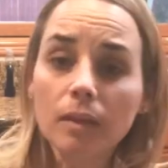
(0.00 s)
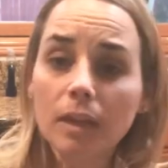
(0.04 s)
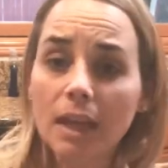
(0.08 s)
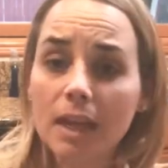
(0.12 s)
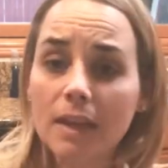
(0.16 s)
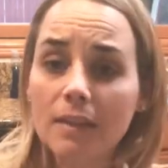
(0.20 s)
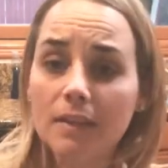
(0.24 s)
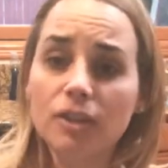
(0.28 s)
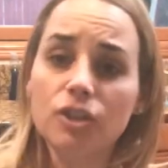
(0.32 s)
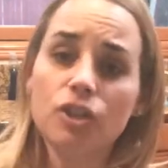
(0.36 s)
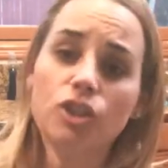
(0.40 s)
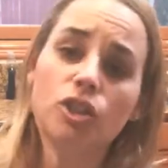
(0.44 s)

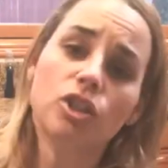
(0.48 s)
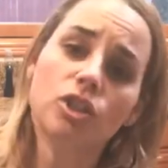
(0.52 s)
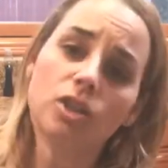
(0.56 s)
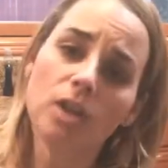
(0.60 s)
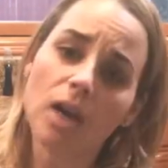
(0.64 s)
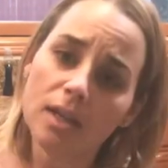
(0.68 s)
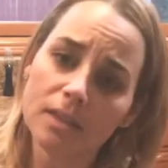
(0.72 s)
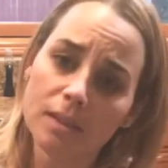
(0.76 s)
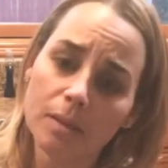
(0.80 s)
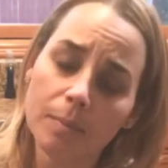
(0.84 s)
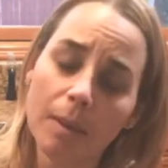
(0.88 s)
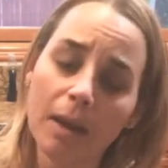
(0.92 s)
and then just
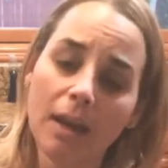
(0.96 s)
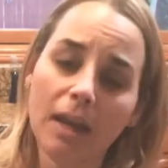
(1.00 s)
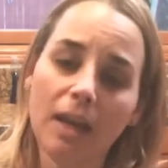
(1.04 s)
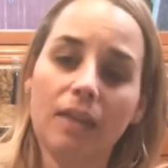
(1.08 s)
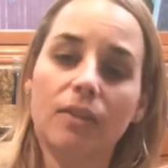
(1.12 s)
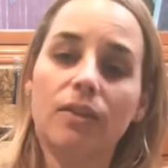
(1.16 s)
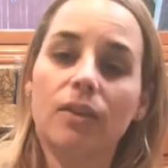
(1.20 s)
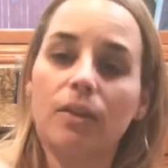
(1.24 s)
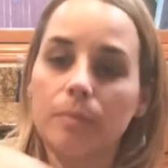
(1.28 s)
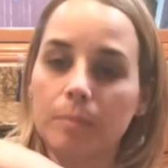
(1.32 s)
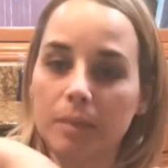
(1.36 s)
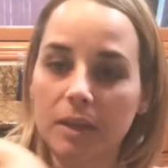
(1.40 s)
toss it back
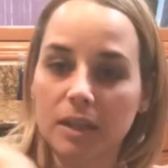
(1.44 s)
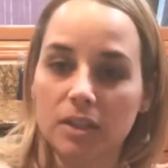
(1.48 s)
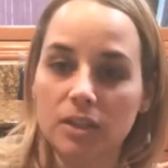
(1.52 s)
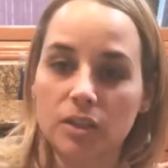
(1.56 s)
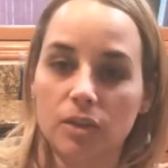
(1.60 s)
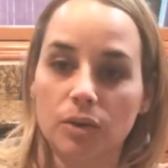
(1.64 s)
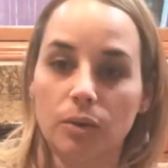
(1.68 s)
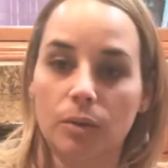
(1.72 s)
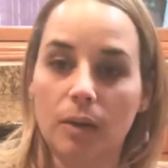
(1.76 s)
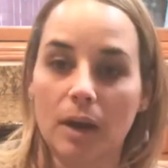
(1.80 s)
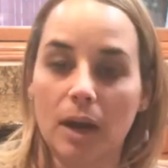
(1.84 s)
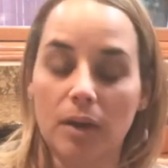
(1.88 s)
in there, mix
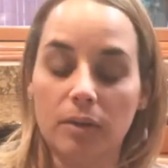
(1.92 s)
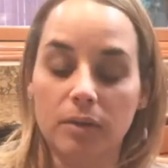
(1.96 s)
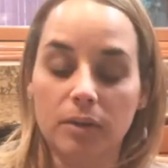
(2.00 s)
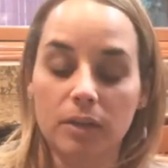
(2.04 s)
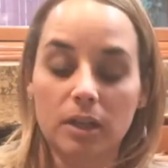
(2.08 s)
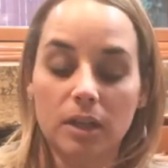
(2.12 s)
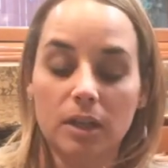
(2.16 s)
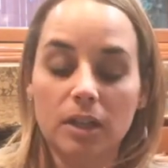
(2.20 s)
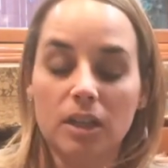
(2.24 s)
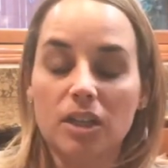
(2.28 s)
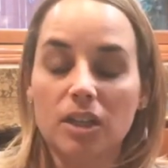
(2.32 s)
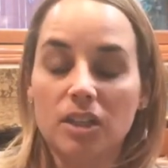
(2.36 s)
it around,
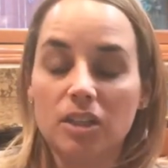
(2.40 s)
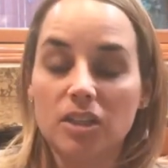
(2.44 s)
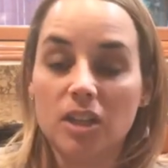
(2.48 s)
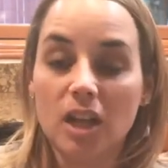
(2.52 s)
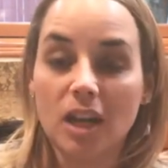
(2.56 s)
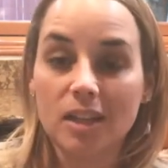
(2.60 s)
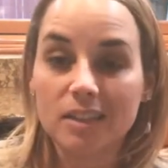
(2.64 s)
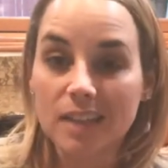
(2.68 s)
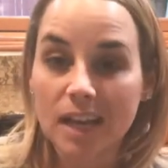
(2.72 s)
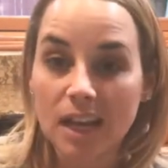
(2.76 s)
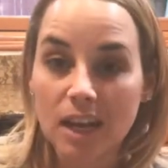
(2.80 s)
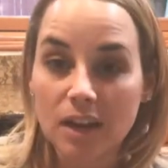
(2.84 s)

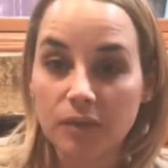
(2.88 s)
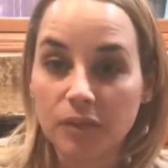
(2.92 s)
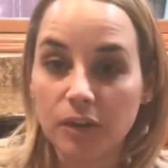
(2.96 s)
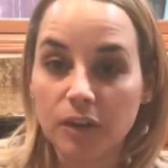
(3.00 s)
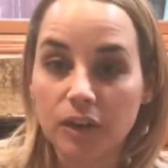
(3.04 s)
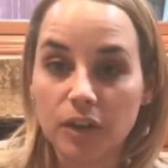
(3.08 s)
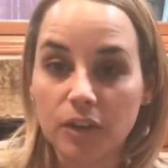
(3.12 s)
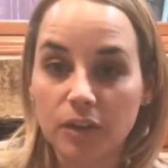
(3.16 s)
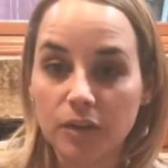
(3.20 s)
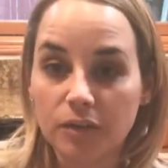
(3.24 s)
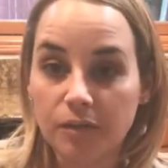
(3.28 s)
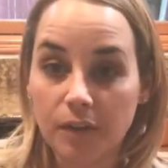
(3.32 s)
saute it for
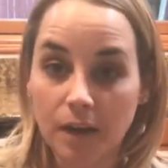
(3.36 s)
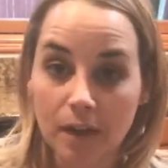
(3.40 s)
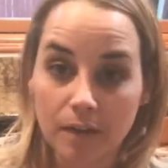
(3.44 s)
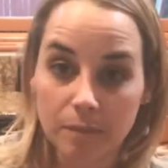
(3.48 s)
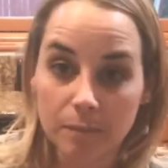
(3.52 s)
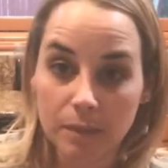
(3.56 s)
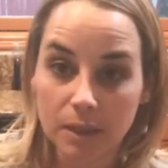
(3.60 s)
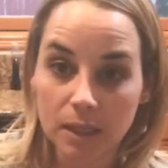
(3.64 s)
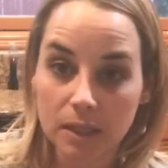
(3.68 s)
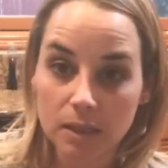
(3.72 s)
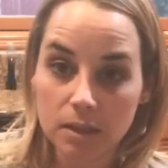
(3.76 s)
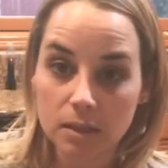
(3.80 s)
another
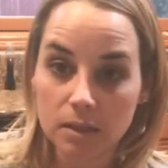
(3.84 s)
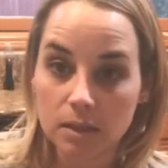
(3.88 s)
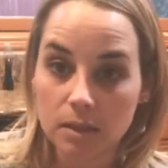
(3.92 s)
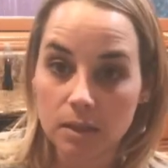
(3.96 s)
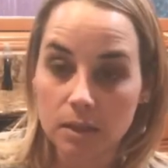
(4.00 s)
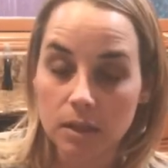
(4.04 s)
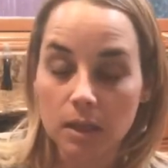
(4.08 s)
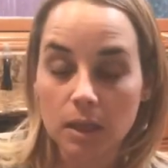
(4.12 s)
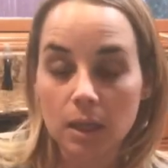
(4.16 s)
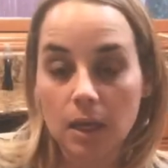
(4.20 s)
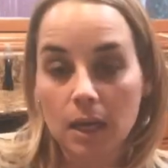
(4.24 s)
five minutes,